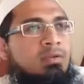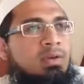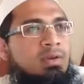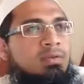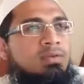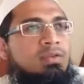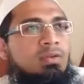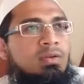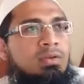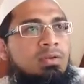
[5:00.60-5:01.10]

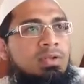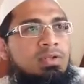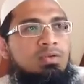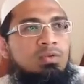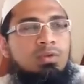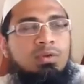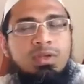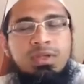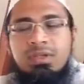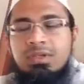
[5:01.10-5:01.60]
after all the
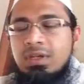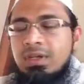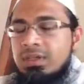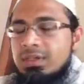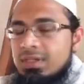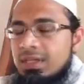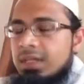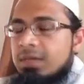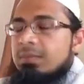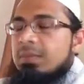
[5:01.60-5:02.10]
Rasulullah sallallahu
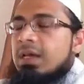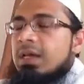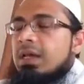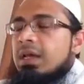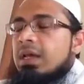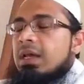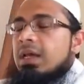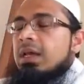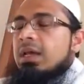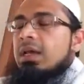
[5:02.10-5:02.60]
alaihi
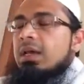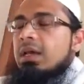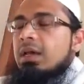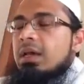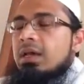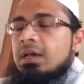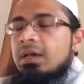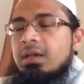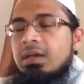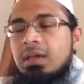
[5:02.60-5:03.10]

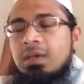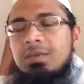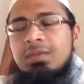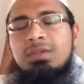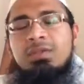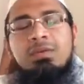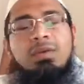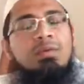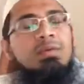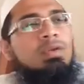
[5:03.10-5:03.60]
wasallam. He
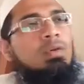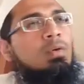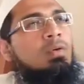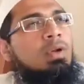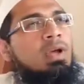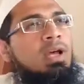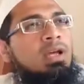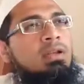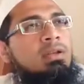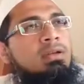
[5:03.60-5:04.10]
was involved with the
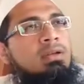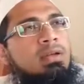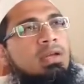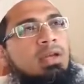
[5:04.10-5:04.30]
Quran,